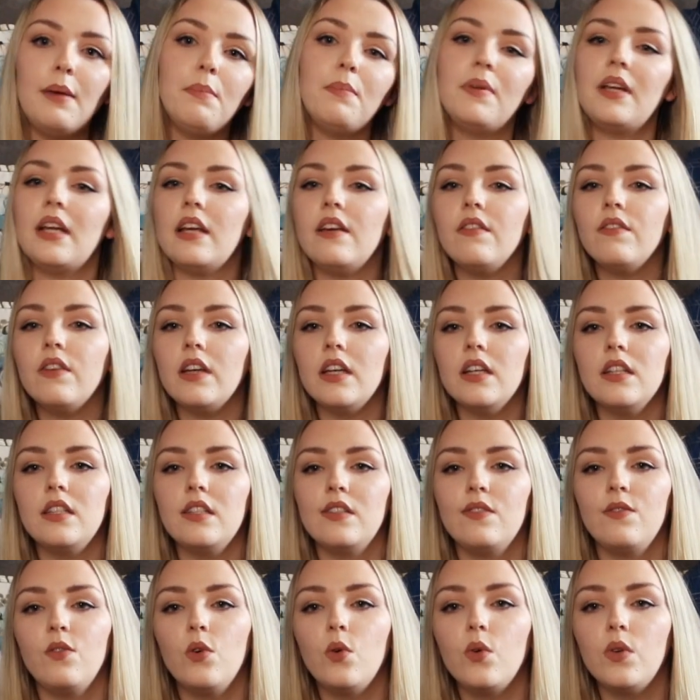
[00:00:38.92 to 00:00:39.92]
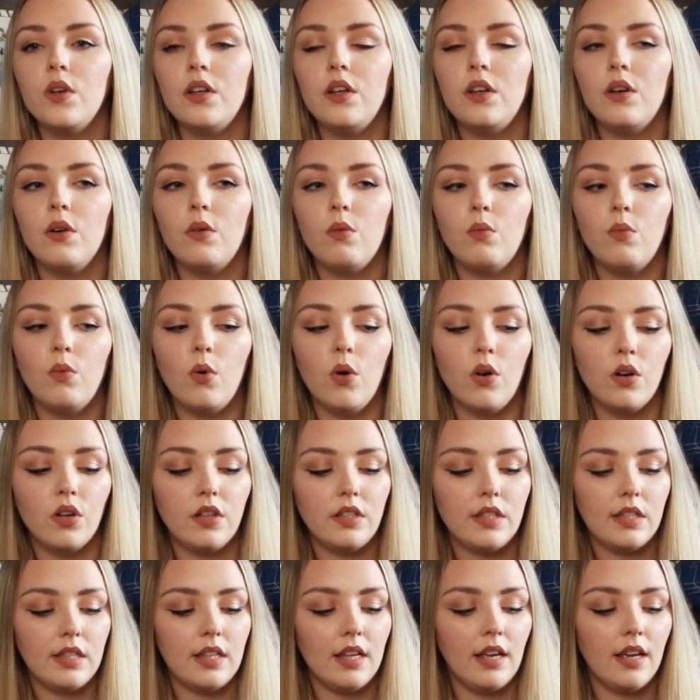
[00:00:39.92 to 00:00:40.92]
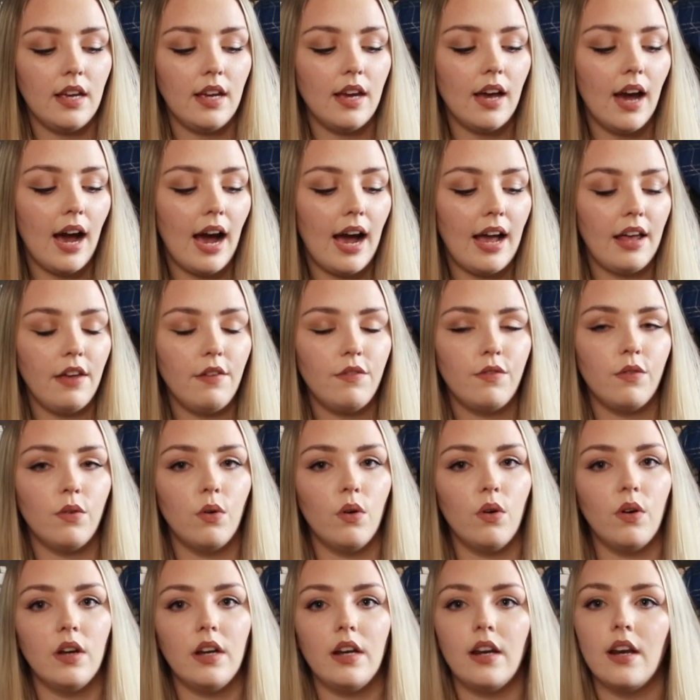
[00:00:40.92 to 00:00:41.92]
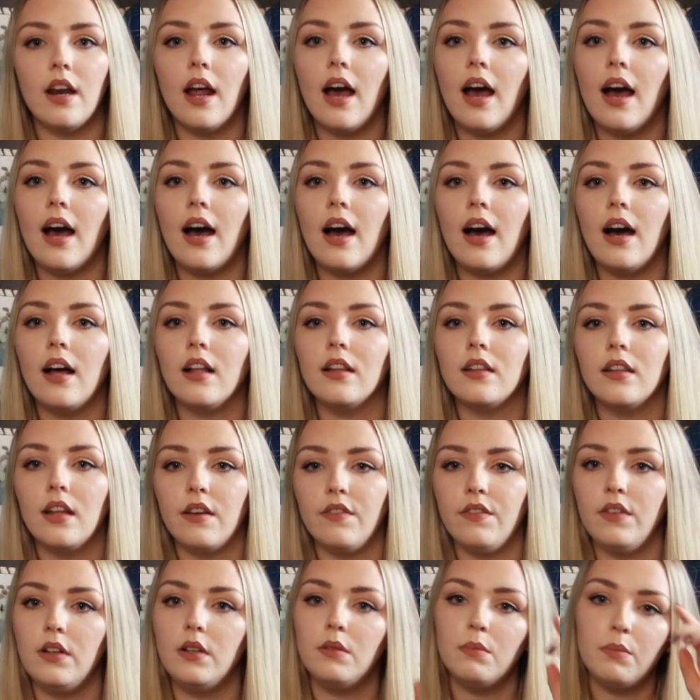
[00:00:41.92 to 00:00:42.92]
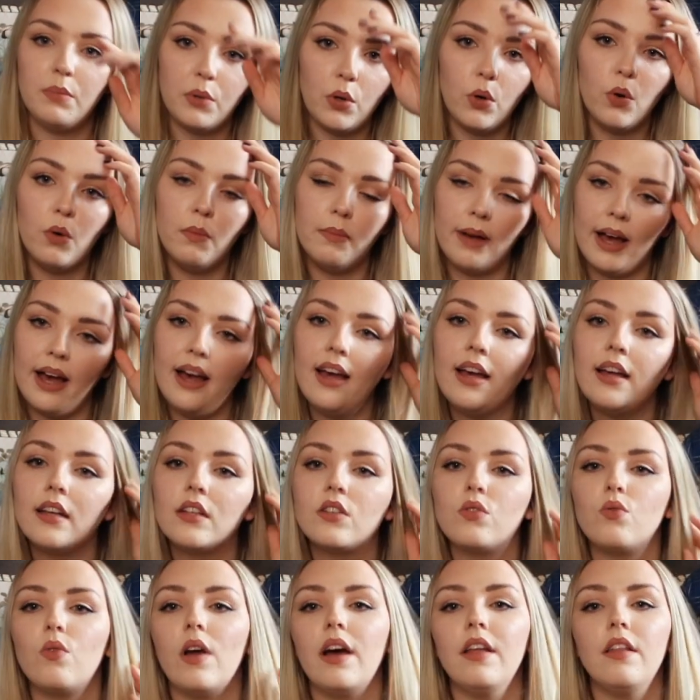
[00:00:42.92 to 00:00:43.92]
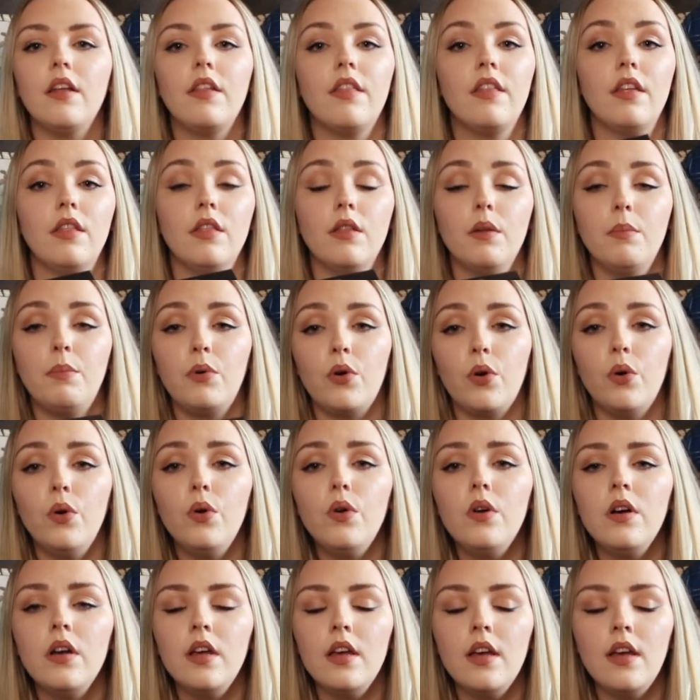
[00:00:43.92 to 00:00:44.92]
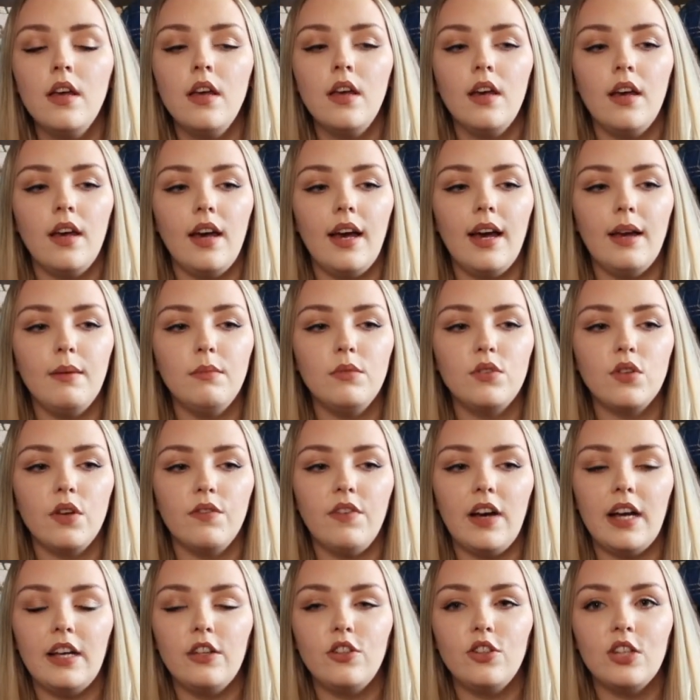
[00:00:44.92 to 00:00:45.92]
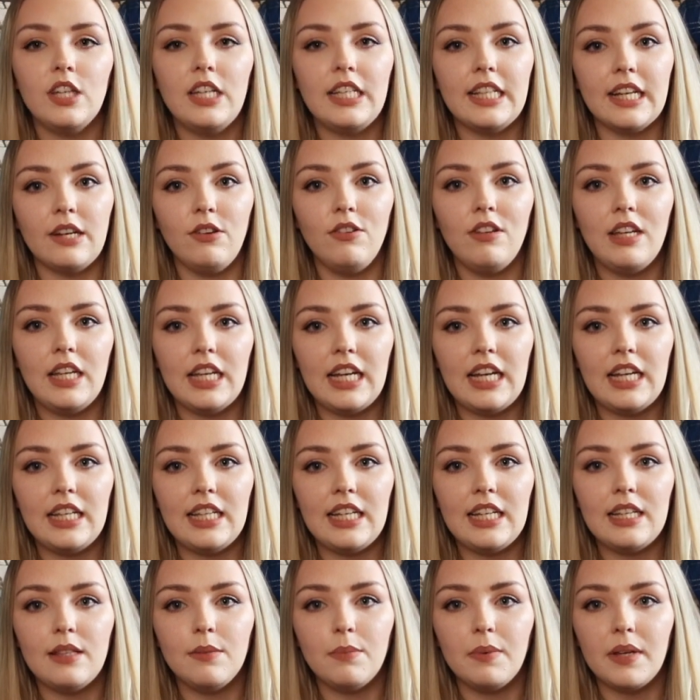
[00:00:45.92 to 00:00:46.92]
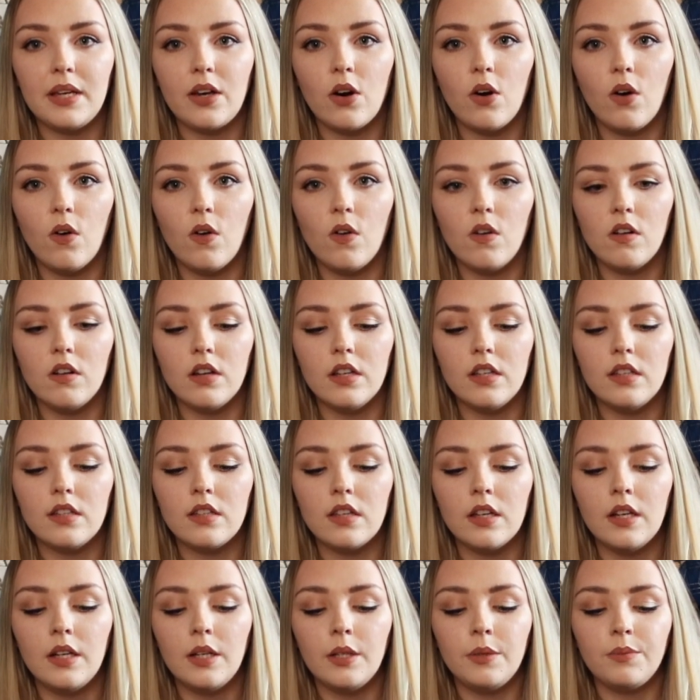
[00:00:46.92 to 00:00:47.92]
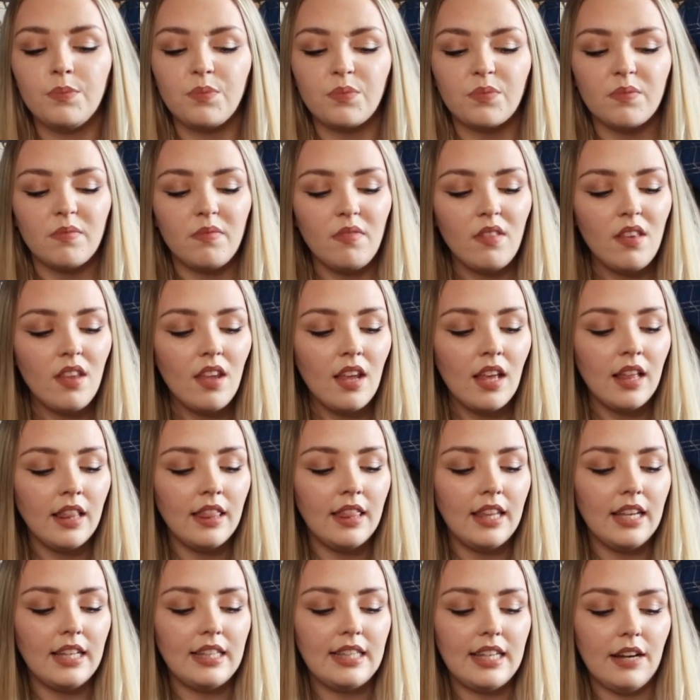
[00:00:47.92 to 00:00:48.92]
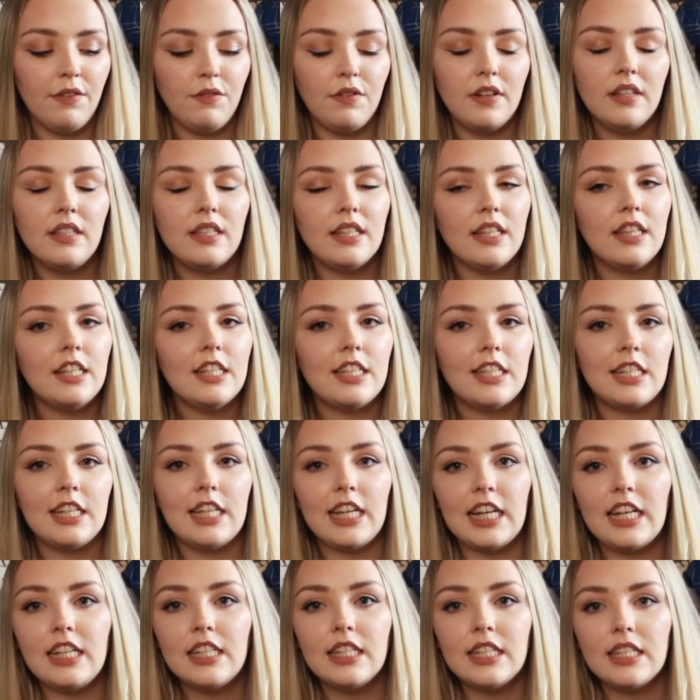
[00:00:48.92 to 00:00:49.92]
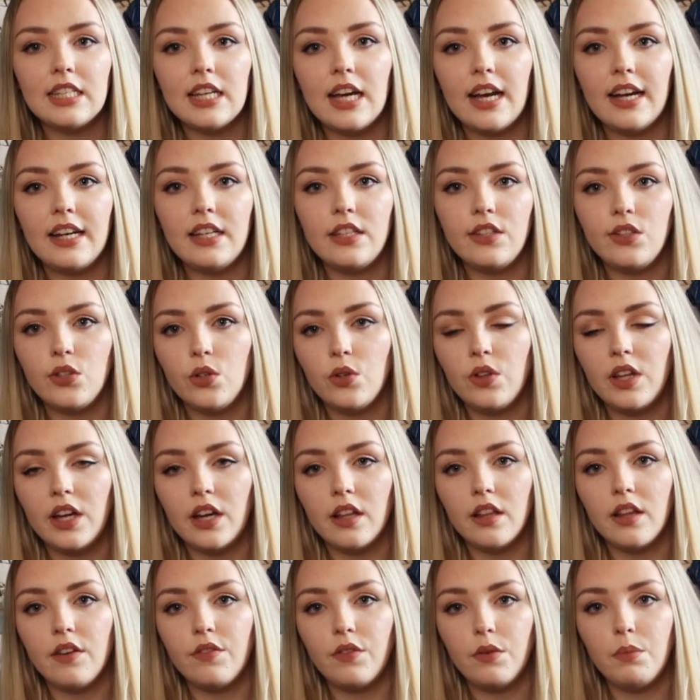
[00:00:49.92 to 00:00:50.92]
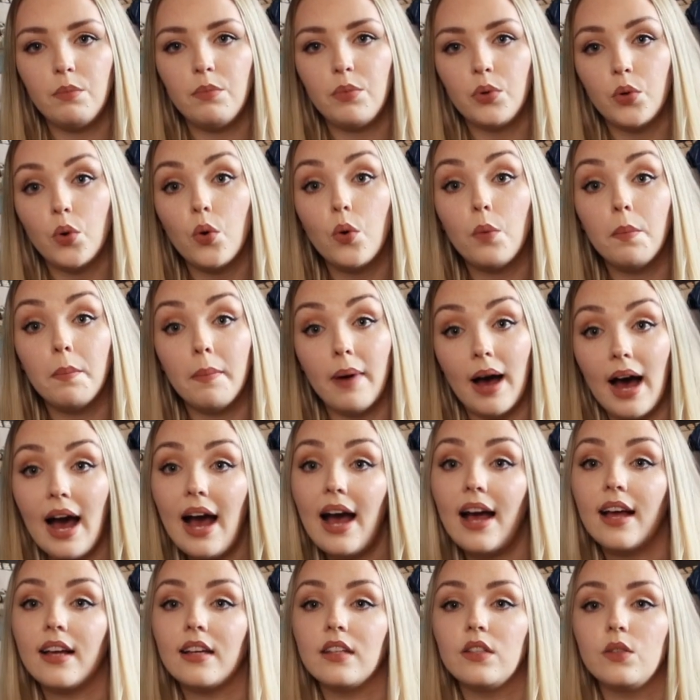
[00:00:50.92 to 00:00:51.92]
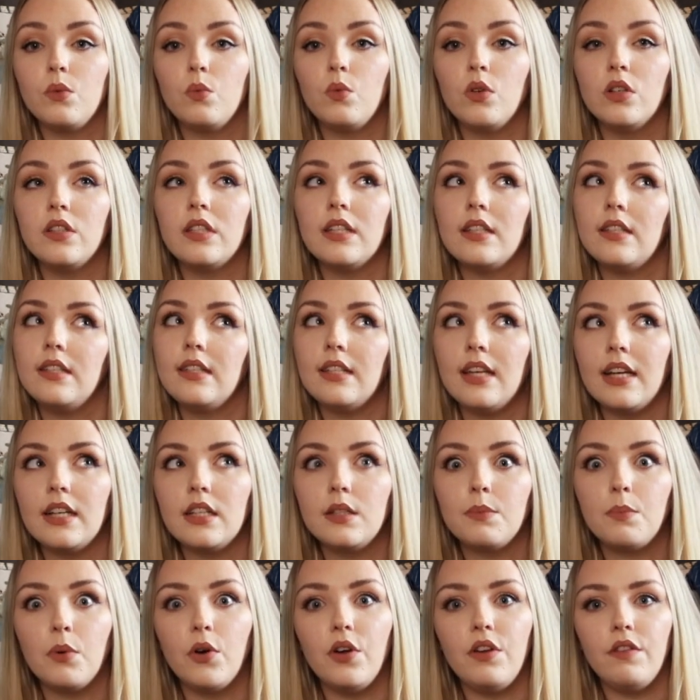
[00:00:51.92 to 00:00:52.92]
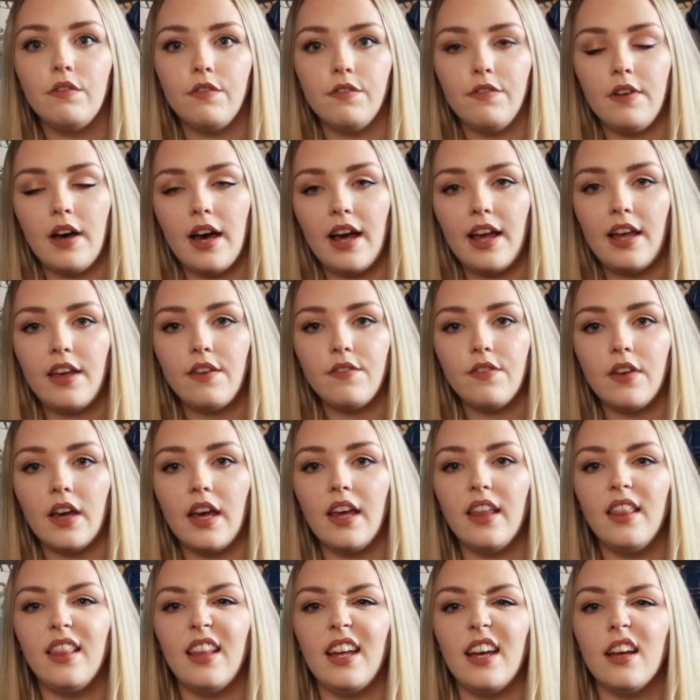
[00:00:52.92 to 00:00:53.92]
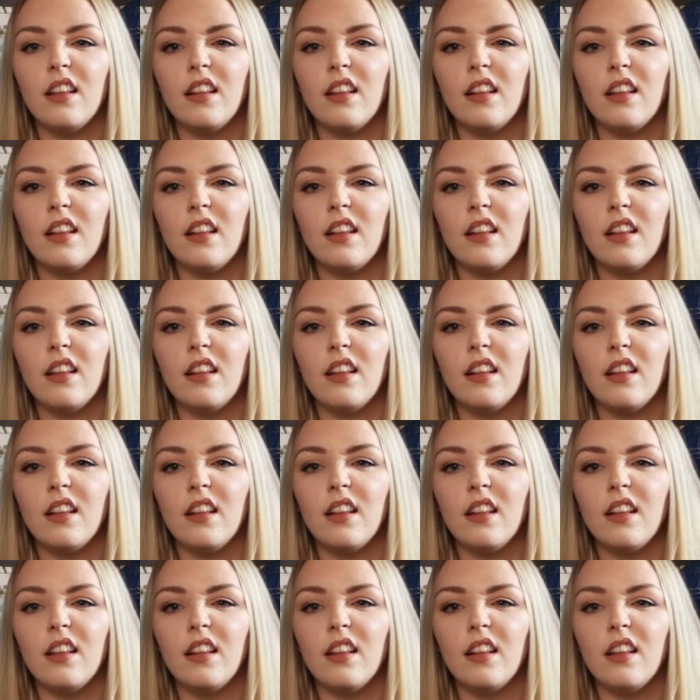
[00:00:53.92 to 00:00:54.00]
previous phone was the iPhone 11 Pro Max rather than the Pro. So I've actually downgraded because the difference in the screen size to the 11 Pro Max was a 6.5 and